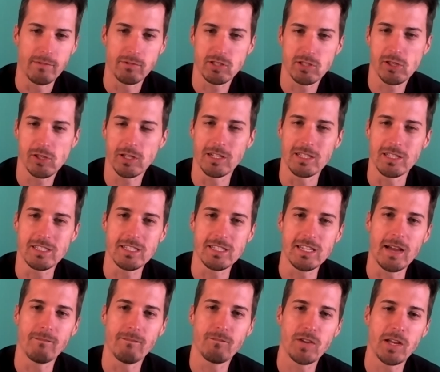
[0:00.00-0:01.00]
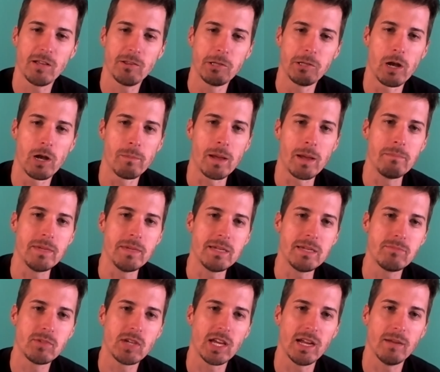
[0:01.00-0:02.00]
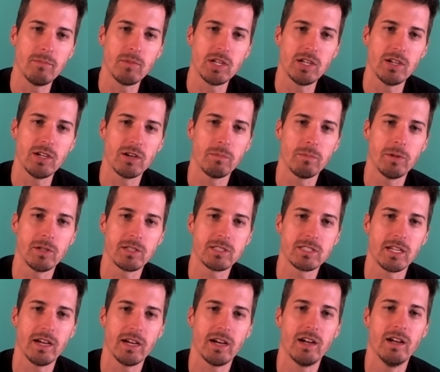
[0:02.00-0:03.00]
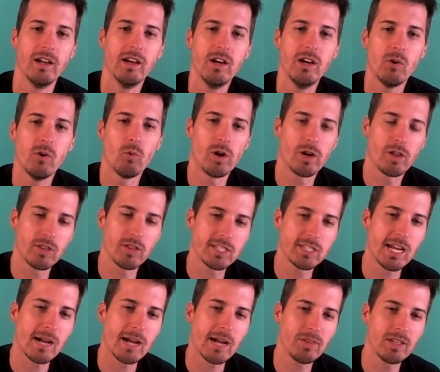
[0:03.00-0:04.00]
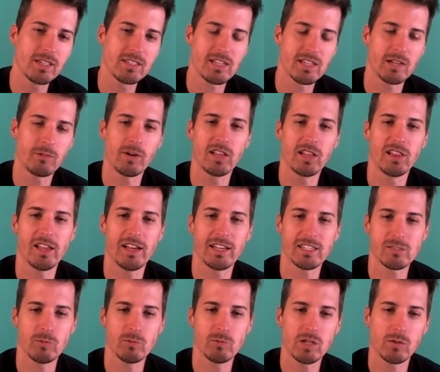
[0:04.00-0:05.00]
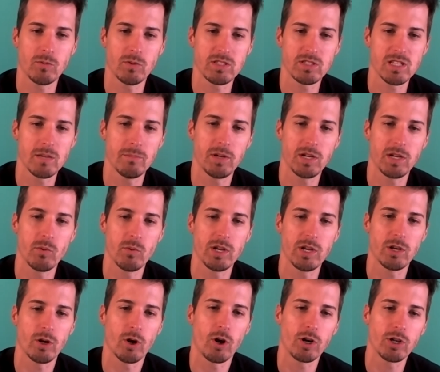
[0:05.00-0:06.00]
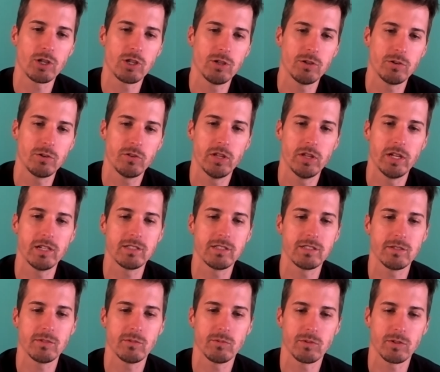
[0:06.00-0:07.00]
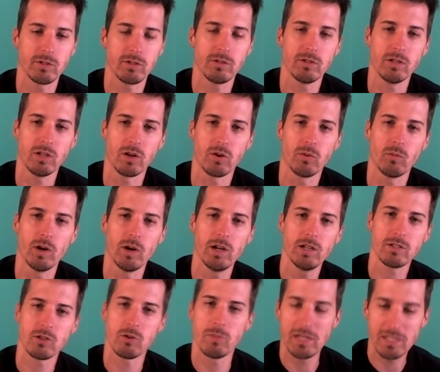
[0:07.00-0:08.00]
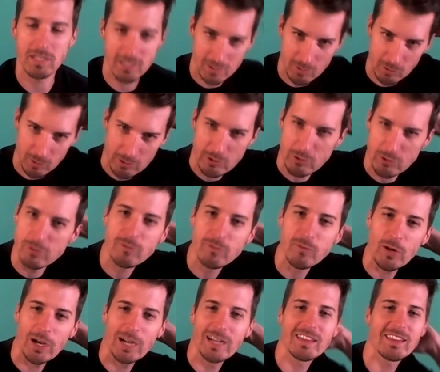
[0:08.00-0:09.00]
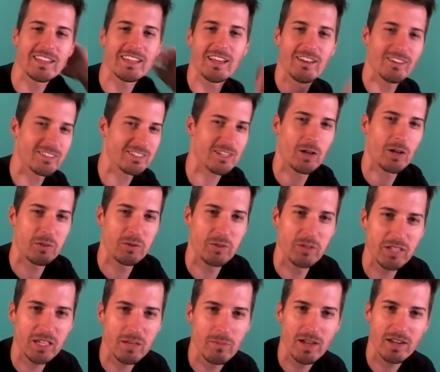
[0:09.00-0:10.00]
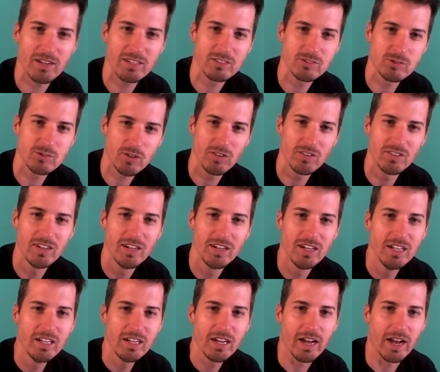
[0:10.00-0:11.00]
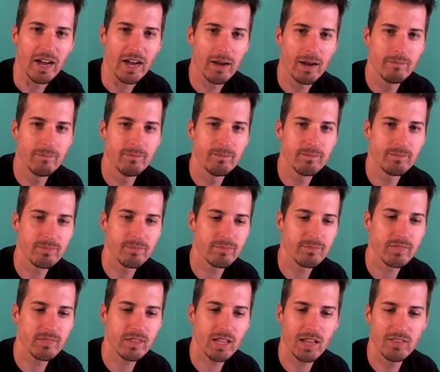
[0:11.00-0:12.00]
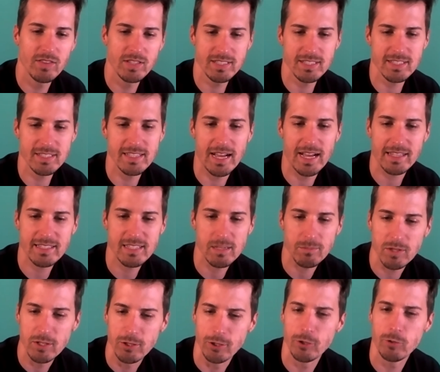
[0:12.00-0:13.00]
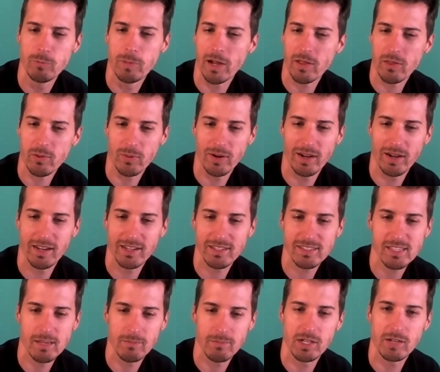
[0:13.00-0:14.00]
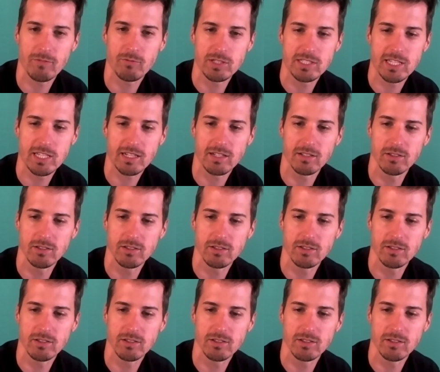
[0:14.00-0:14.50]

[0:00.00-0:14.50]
was looking to see, I'm failing on my meme game here, but one of the top things I read last week was somebody went and argued that, what, you mean Discord's used for anything else other than command and control? And this is not something new, by the way. It's something, if we take a